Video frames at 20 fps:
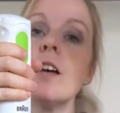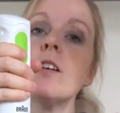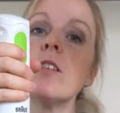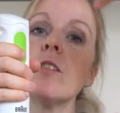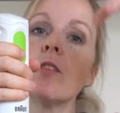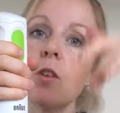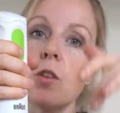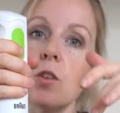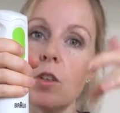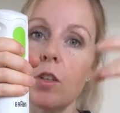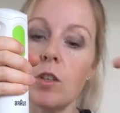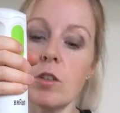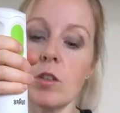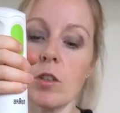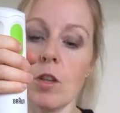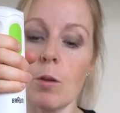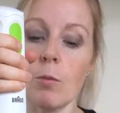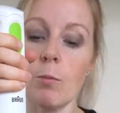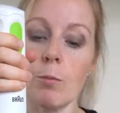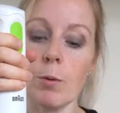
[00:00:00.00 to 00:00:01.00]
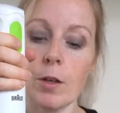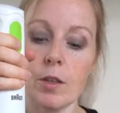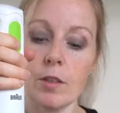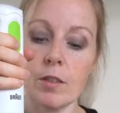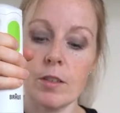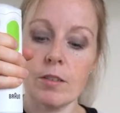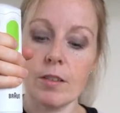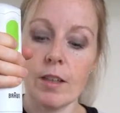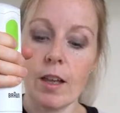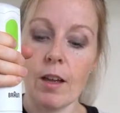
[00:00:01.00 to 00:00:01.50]
so that you don't burn
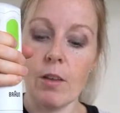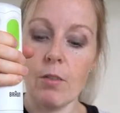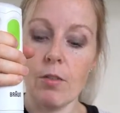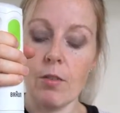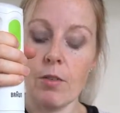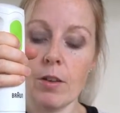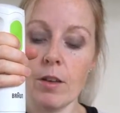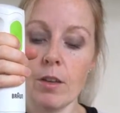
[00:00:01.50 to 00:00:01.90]
yourself.